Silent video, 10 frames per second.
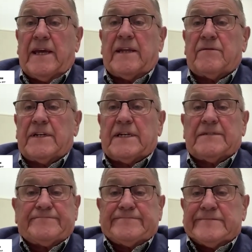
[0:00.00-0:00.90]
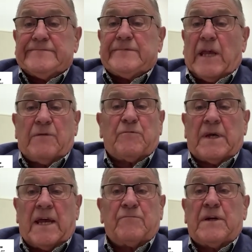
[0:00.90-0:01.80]
And uh, and we
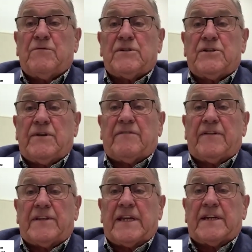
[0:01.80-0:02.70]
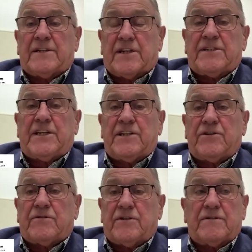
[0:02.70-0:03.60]
and we will do everything and
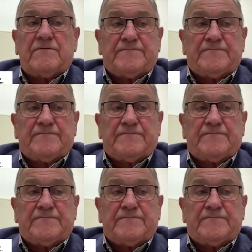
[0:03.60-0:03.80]
continue to.